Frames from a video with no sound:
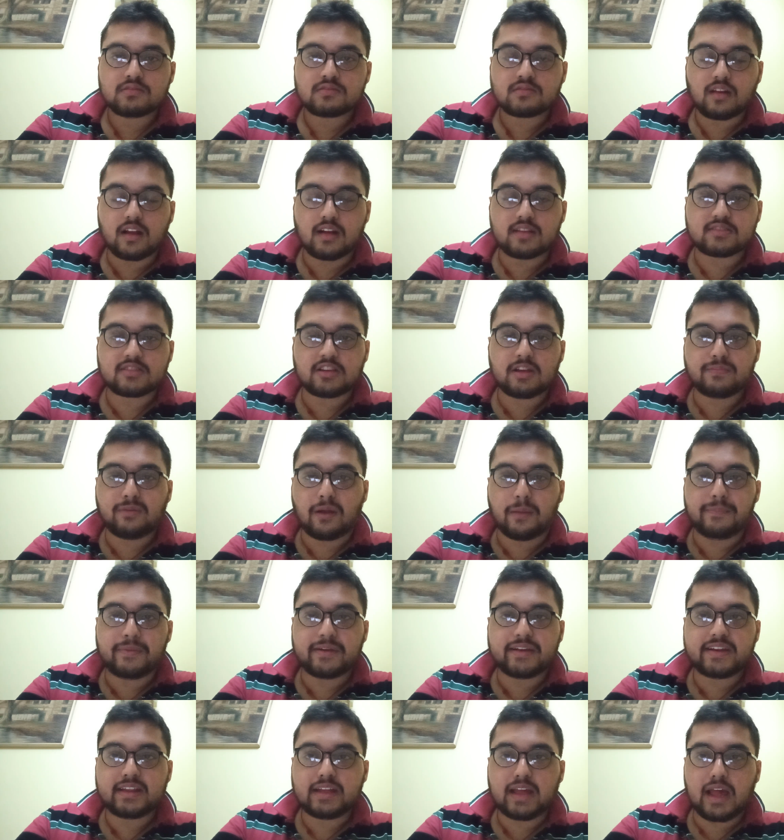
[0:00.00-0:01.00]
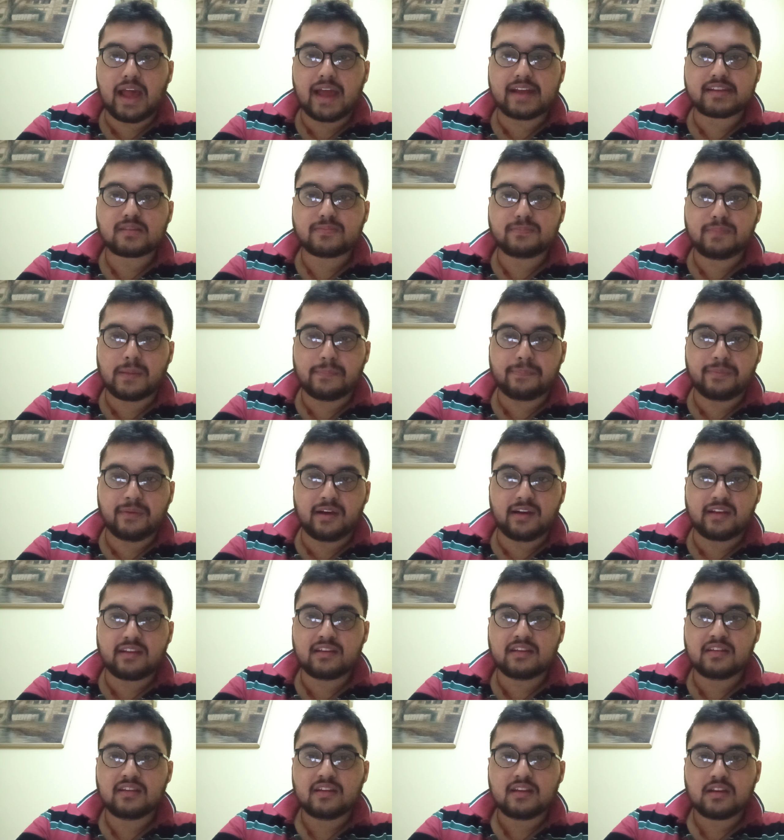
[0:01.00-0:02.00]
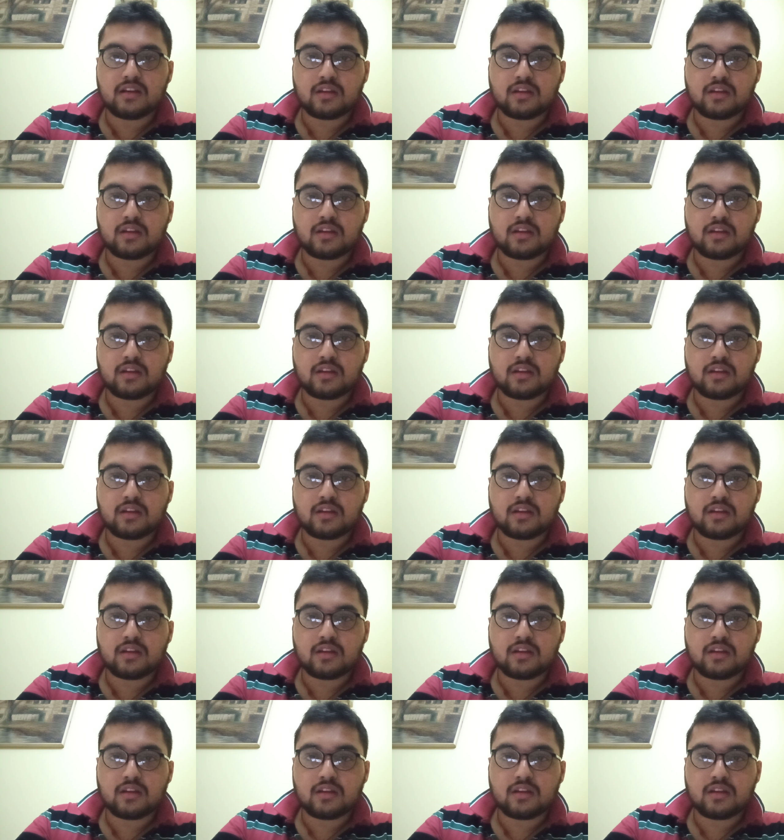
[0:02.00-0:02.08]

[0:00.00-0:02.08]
Transfer Property Act paper